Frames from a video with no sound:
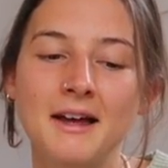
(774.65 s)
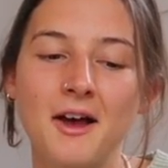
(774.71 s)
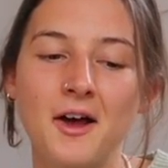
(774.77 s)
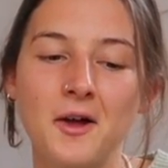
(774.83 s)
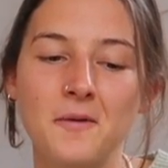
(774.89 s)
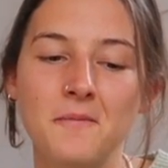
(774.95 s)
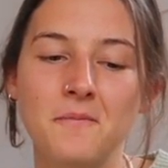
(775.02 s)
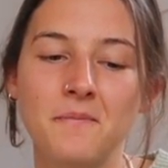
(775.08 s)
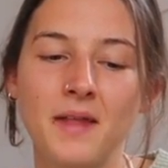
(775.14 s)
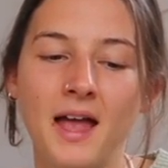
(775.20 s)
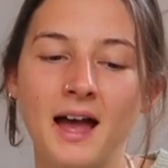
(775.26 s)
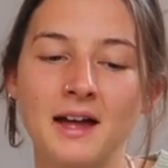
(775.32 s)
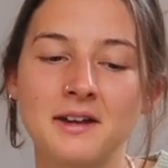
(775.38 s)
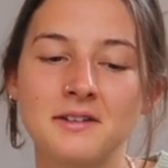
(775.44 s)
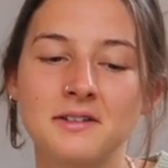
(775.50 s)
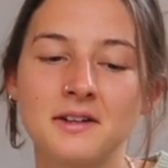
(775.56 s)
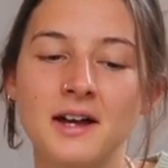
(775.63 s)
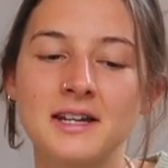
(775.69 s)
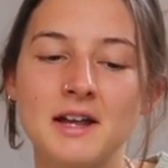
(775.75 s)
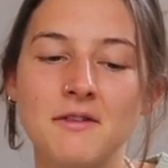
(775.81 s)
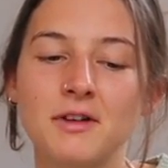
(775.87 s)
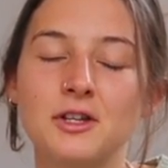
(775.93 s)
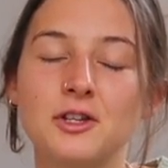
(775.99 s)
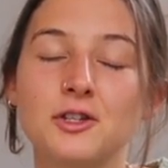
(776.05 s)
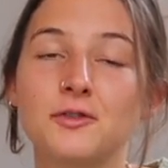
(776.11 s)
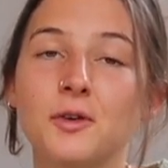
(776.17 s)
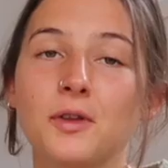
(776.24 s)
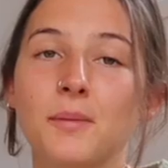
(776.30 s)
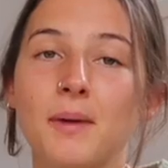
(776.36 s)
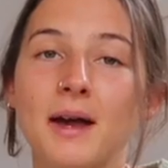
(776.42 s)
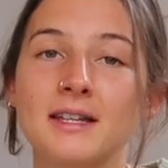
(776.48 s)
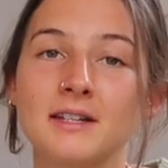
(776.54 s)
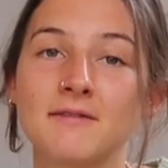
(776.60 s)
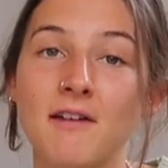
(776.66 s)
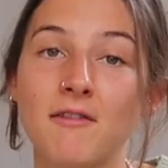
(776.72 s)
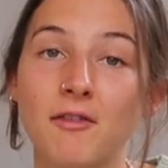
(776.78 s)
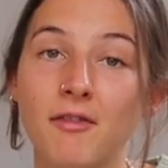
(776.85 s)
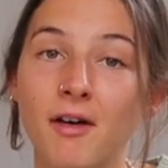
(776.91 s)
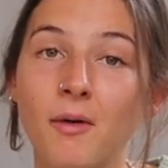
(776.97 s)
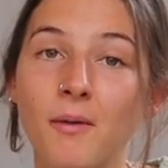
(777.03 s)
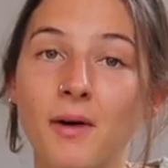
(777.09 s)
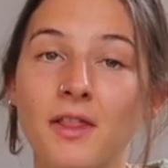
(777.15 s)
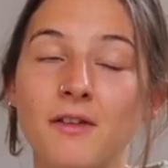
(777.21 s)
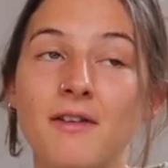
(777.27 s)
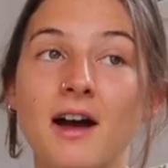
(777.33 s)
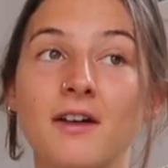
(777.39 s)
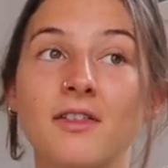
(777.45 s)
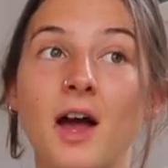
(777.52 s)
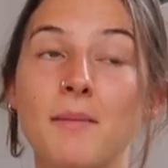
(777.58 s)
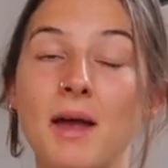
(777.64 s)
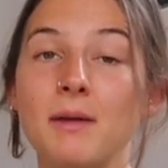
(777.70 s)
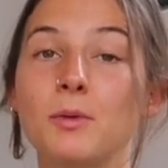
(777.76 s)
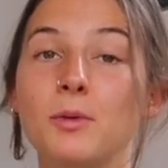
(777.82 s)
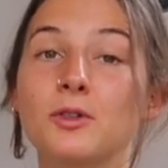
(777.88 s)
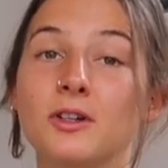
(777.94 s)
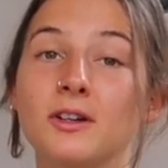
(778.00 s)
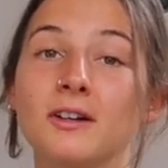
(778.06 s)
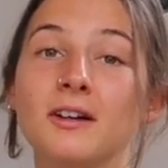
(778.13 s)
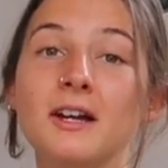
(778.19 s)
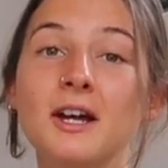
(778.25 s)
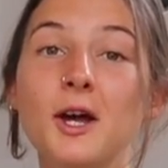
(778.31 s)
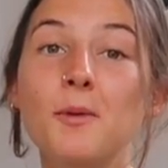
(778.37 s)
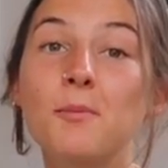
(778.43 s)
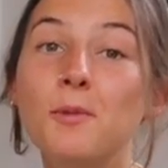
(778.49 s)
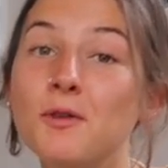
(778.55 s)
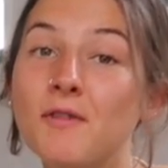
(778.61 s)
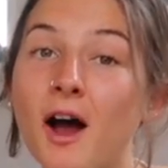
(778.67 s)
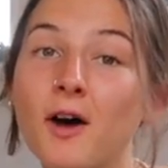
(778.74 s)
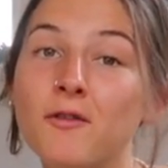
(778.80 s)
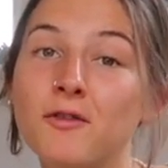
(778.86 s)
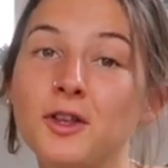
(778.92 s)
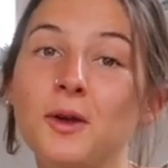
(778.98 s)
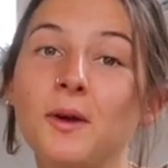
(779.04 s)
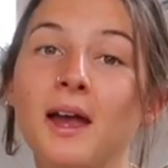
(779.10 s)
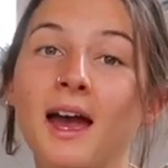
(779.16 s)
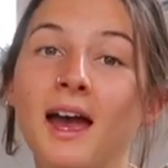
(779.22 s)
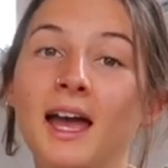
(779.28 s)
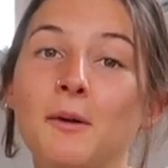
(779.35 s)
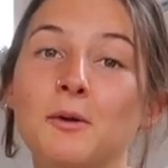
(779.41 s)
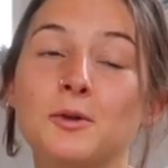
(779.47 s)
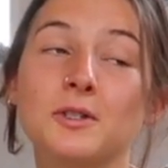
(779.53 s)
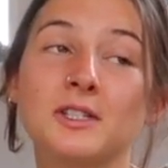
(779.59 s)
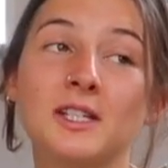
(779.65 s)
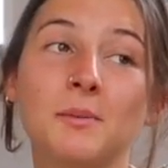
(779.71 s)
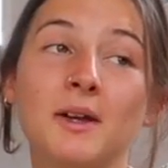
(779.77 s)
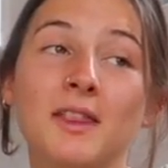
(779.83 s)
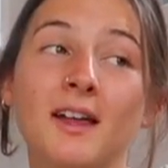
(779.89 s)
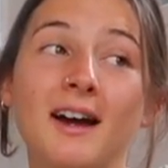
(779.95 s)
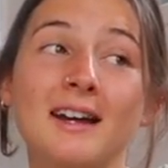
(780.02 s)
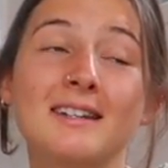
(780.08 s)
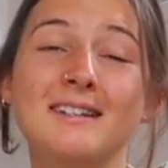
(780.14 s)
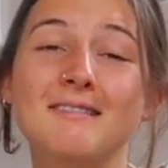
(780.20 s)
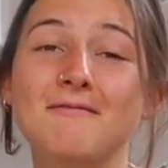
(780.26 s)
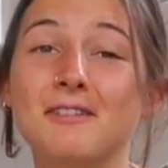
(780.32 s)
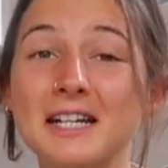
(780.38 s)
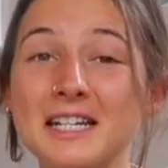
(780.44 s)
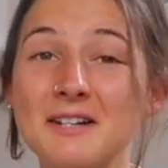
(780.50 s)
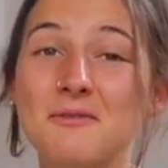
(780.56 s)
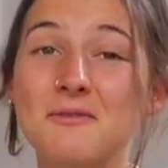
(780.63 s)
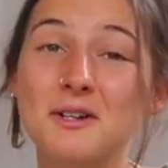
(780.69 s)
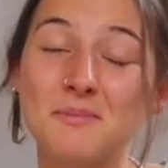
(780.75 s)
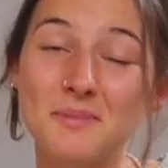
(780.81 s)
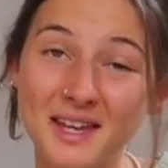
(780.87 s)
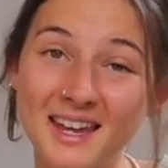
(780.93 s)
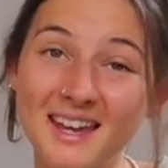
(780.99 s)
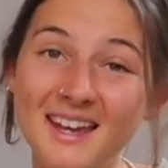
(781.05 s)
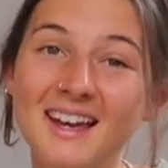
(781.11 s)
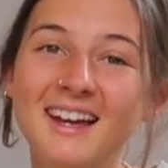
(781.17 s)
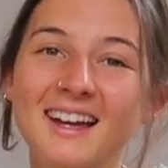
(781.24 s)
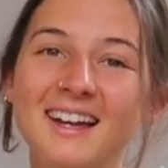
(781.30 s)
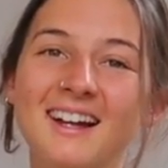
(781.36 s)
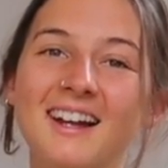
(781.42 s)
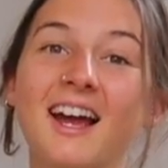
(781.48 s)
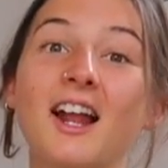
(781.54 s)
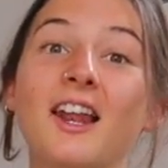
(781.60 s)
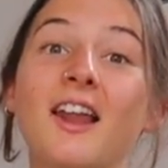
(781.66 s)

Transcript: And I definitely just feel the best I've ever felt. And the fact that I'm able to move out of the UK, which was somewhere that I really didn't want to be, like